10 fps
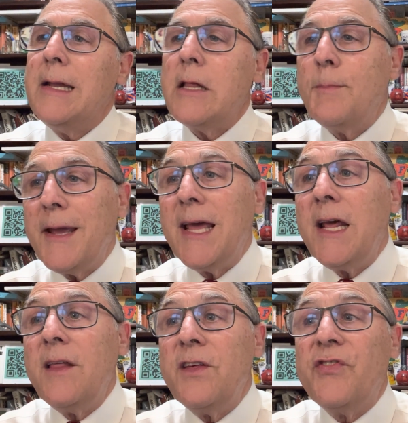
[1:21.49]
Now, at the
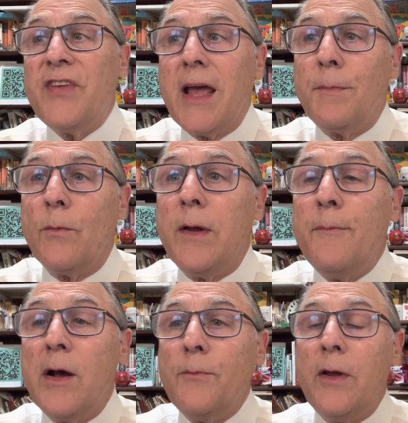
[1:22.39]
beginning of this segment,
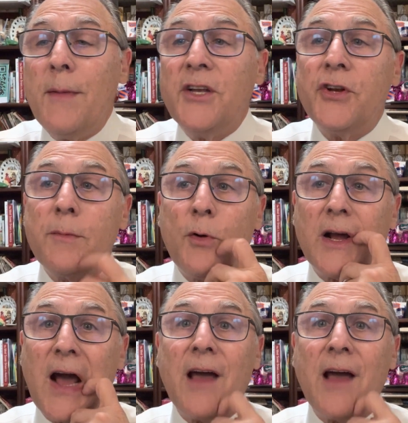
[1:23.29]
we mentioned a book